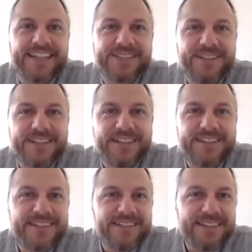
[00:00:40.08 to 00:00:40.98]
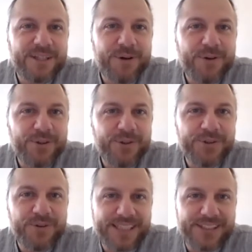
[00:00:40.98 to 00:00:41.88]
So think about new
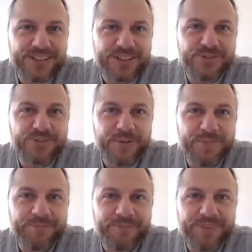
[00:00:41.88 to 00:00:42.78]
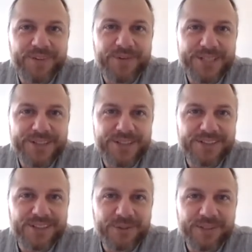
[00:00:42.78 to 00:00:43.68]
directions from the
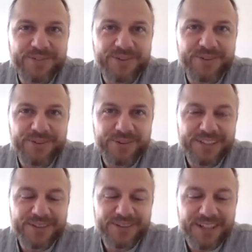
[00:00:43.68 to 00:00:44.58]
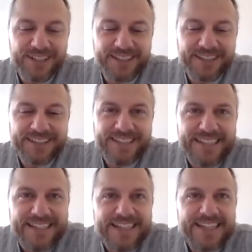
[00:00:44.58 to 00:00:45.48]
research that we have concluded in Uganda,
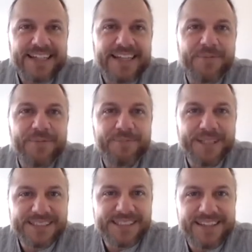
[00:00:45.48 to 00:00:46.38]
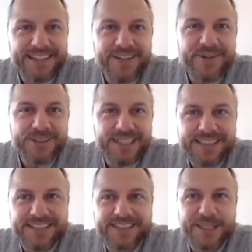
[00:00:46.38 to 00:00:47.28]
because I think those
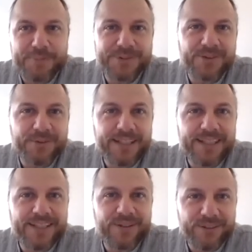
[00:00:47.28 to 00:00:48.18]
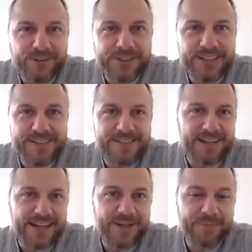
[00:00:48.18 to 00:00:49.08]
next steps are really closely
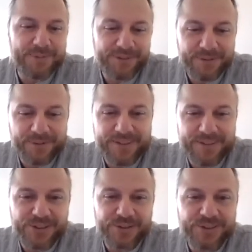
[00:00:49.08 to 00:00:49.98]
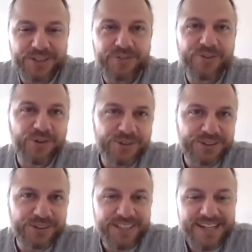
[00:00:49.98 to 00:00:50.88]
tied up with issues of
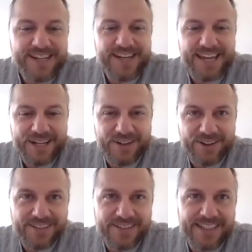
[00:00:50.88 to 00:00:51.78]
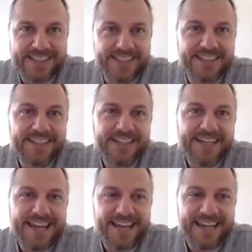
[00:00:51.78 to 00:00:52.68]
culture and context
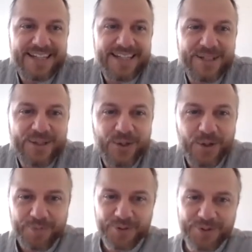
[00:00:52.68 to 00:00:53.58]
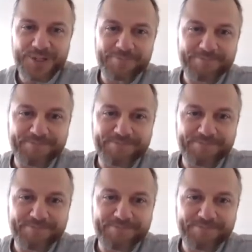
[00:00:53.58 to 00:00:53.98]
and community.